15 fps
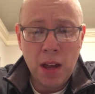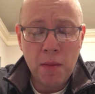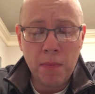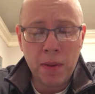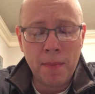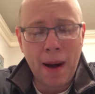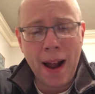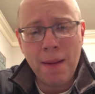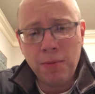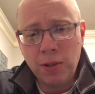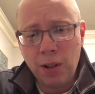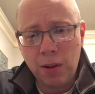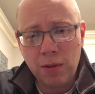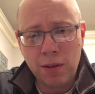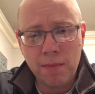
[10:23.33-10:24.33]
But the Bible
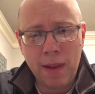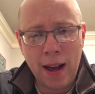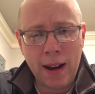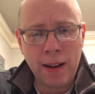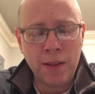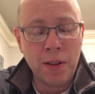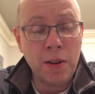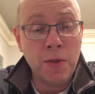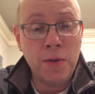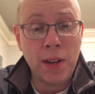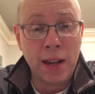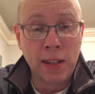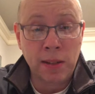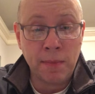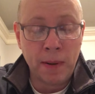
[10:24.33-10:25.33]
talks about in the New
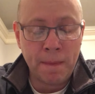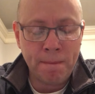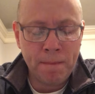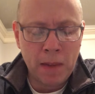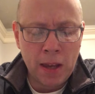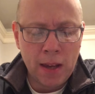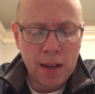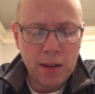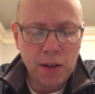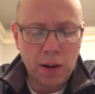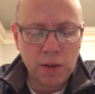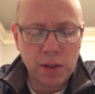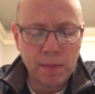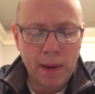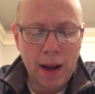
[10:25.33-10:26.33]
Testament
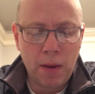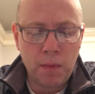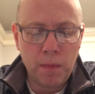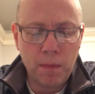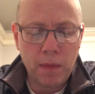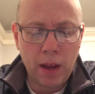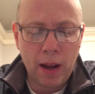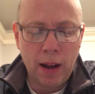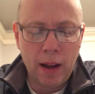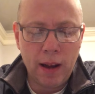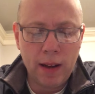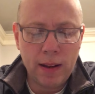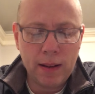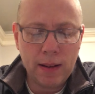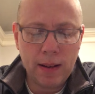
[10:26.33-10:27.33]
talks about
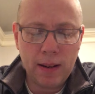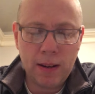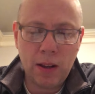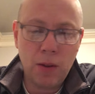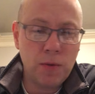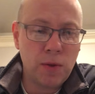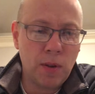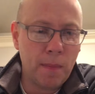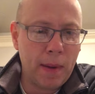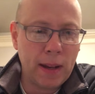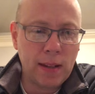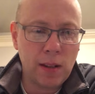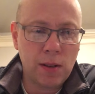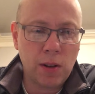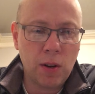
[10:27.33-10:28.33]
uh, those that
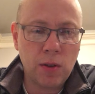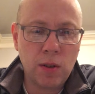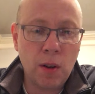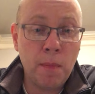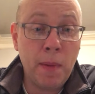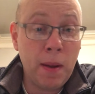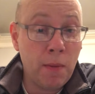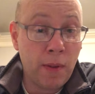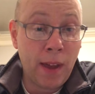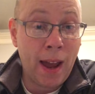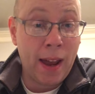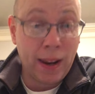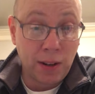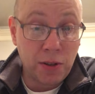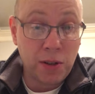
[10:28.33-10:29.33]
make excuse. They'll be
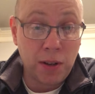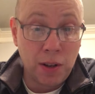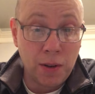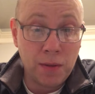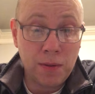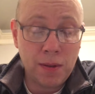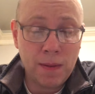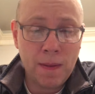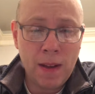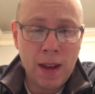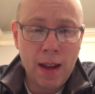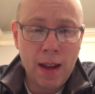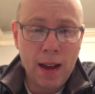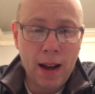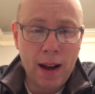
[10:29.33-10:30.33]
without excuse.
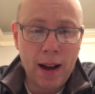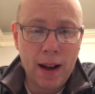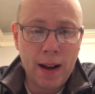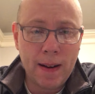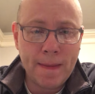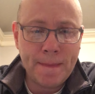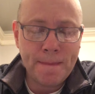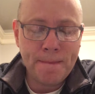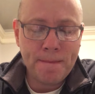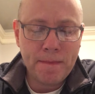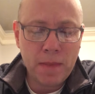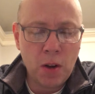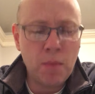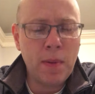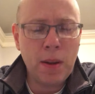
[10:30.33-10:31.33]
Um,
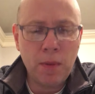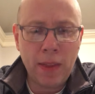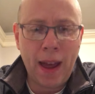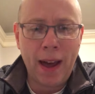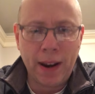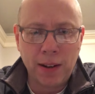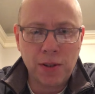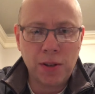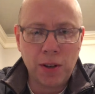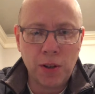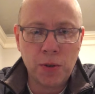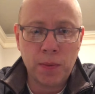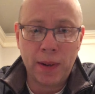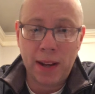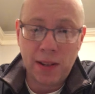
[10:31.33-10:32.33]
they'll be without
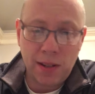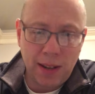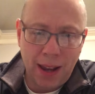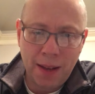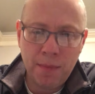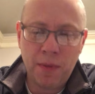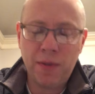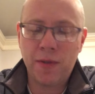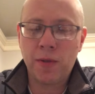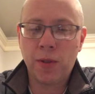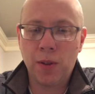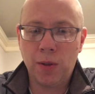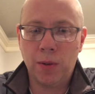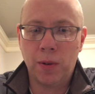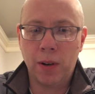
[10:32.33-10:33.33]
excuse when they stand before
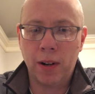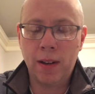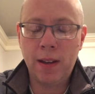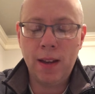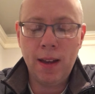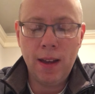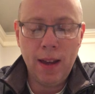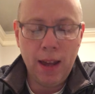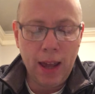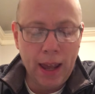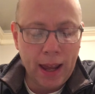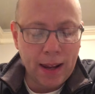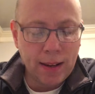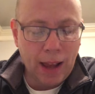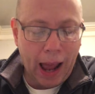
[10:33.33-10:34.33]
the Lord
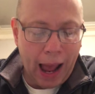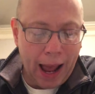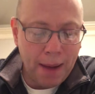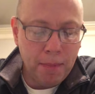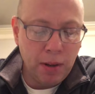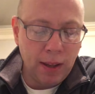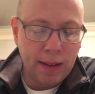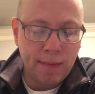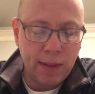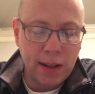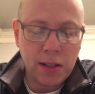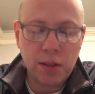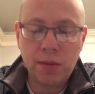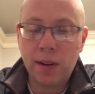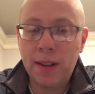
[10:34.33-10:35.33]
and I believe
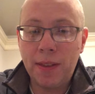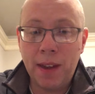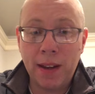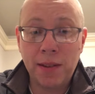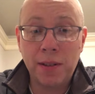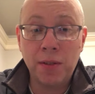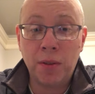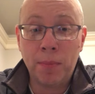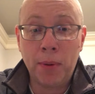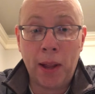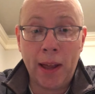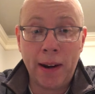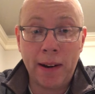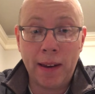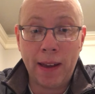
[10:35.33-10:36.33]
these three things still
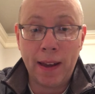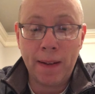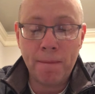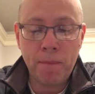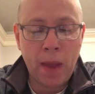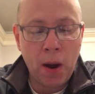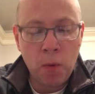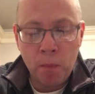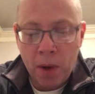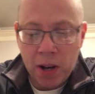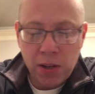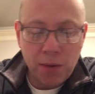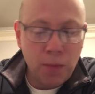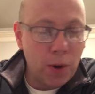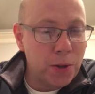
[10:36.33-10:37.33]
apply today. Now,
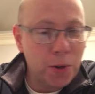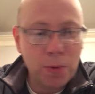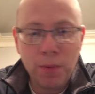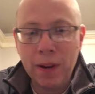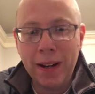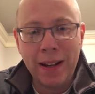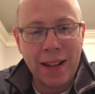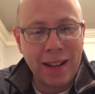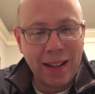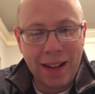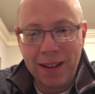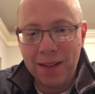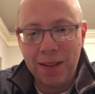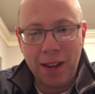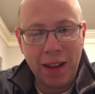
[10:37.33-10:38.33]
much of what you're reading
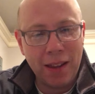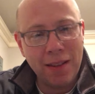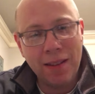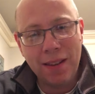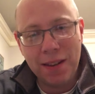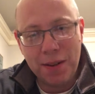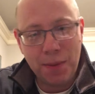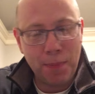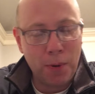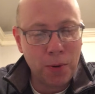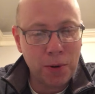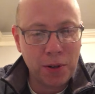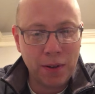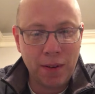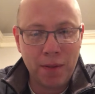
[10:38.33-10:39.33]
in, in this
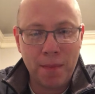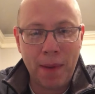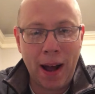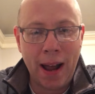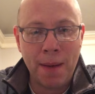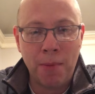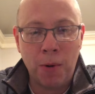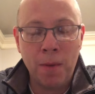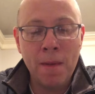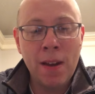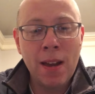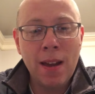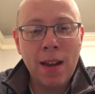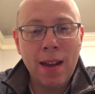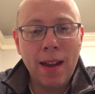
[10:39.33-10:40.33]
portion of the Bible
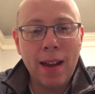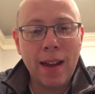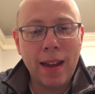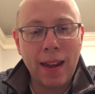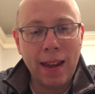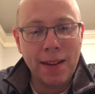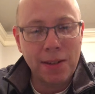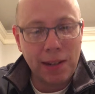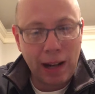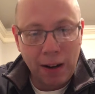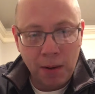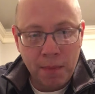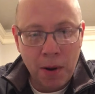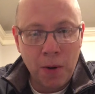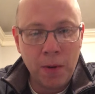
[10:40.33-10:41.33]
eh, is
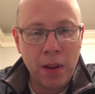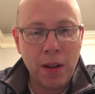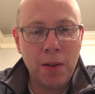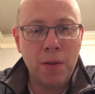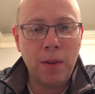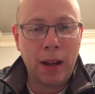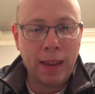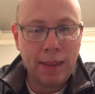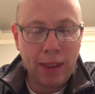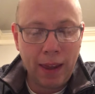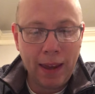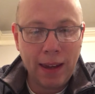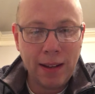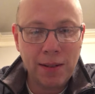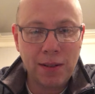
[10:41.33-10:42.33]
ceremonial and
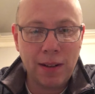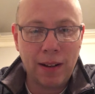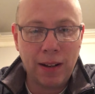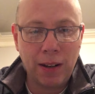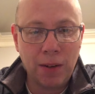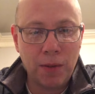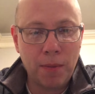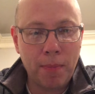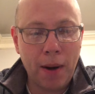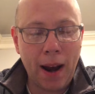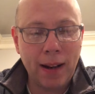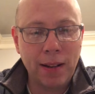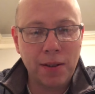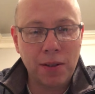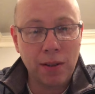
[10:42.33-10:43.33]
things, uh, you know, the
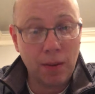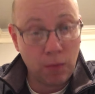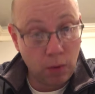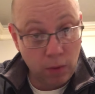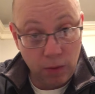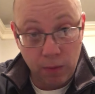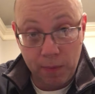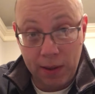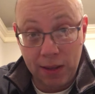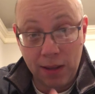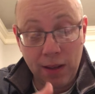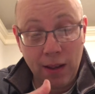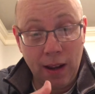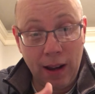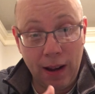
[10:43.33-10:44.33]
practice, or the,
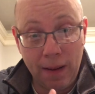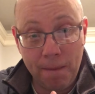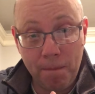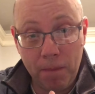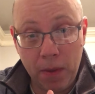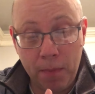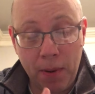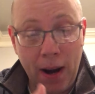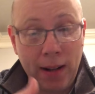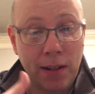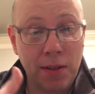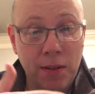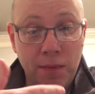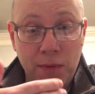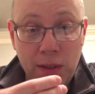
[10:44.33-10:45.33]
uh, the
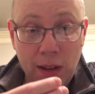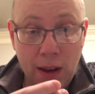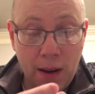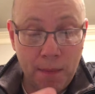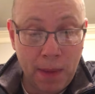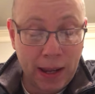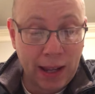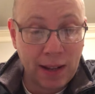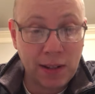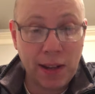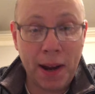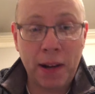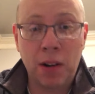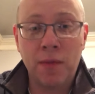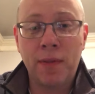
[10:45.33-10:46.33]
practice of uh, making
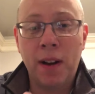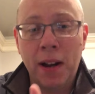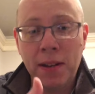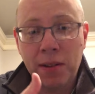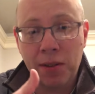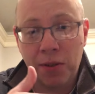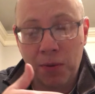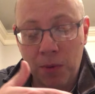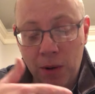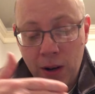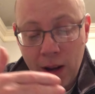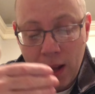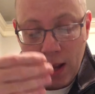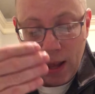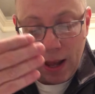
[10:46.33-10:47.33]
sacrifices, or
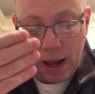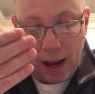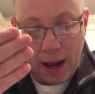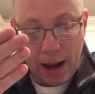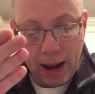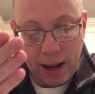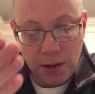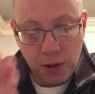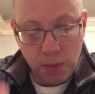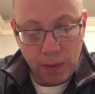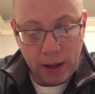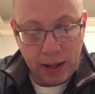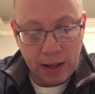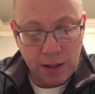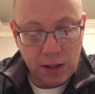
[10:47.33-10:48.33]
uh, as you
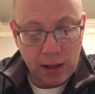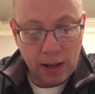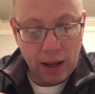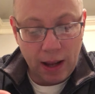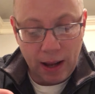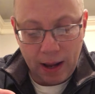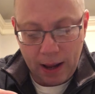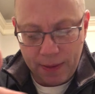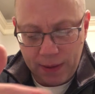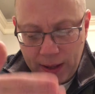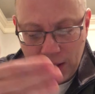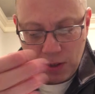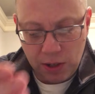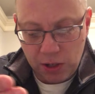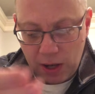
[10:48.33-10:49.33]
read in, uh, I
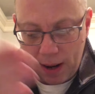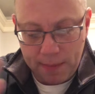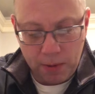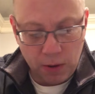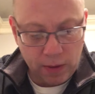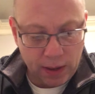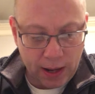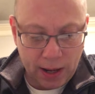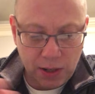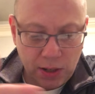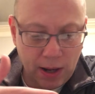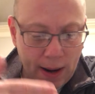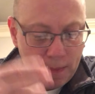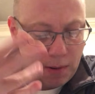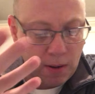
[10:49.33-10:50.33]
think it's this chapter or the next
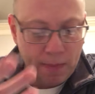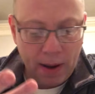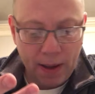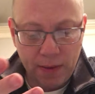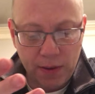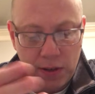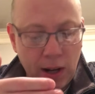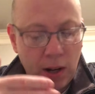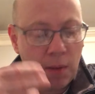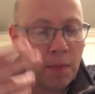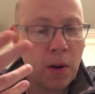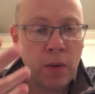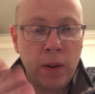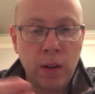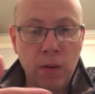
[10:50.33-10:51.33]
chapter about the
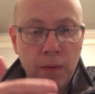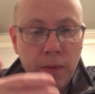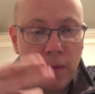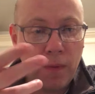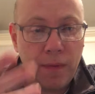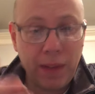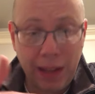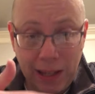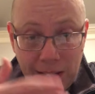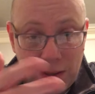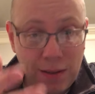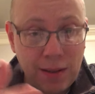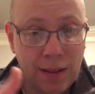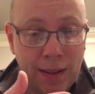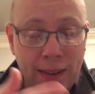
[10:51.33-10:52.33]
ceremonial
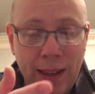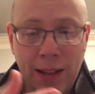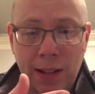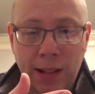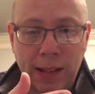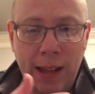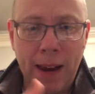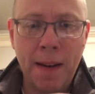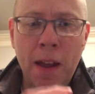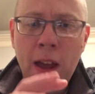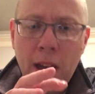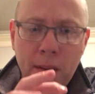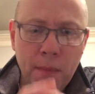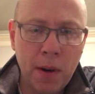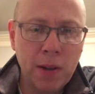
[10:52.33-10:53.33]
feast and things like that.
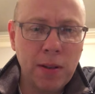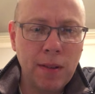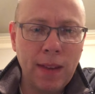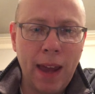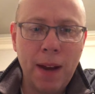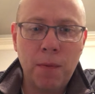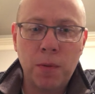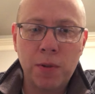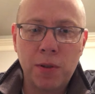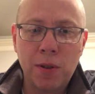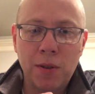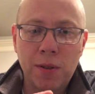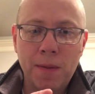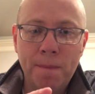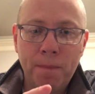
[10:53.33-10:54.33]
Much of that was
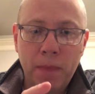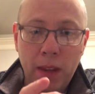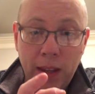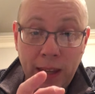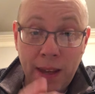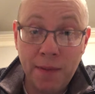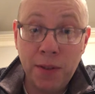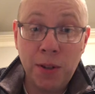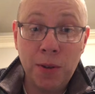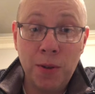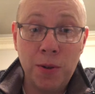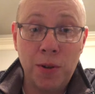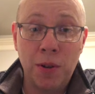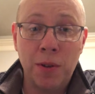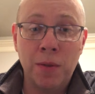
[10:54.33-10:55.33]
just given to the
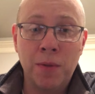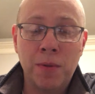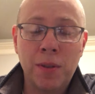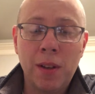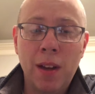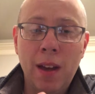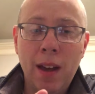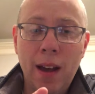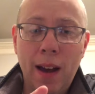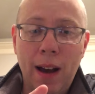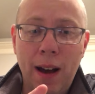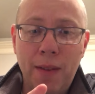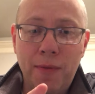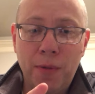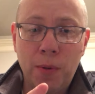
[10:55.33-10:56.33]
Jews
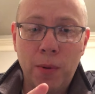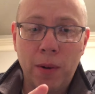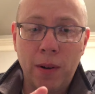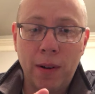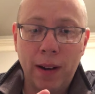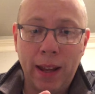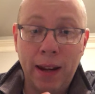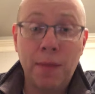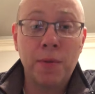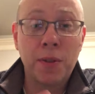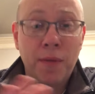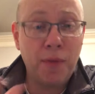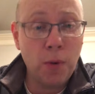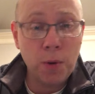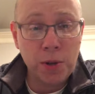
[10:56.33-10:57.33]
uh, for, and it was a
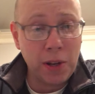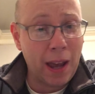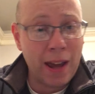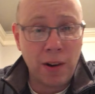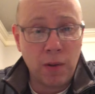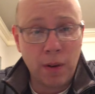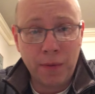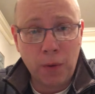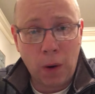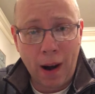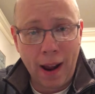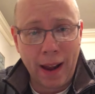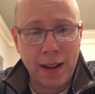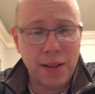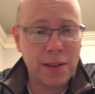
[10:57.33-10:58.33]
foreshadow of
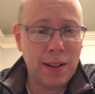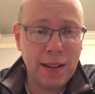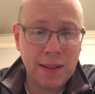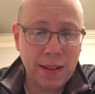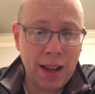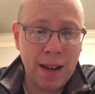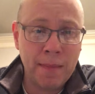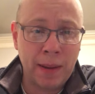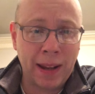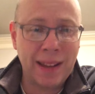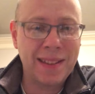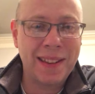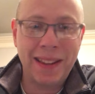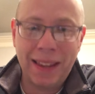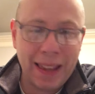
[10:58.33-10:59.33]
Christ, his coming
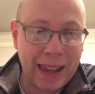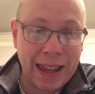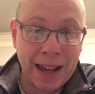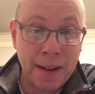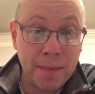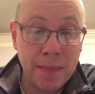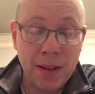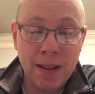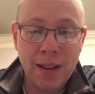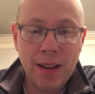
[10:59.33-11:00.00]
as the Lamb.